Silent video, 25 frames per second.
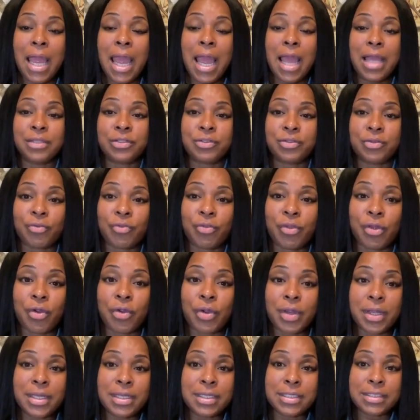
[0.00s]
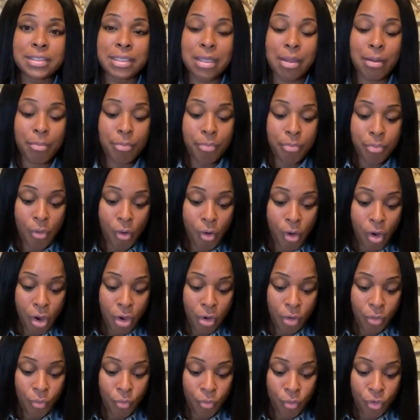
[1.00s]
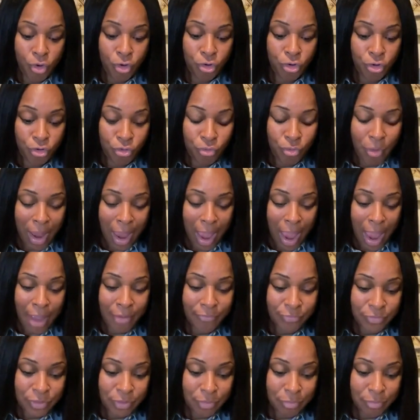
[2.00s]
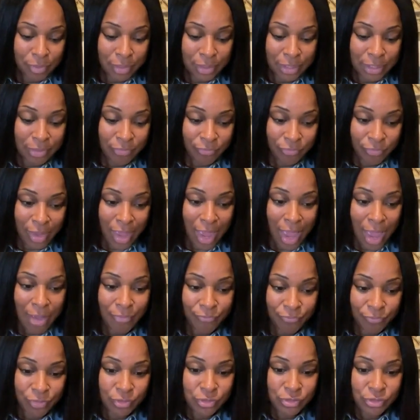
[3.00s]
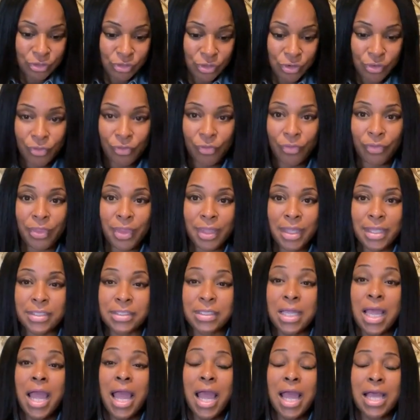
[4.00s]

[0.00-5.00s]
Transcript: And so there is a part where you have to believe God for certain things,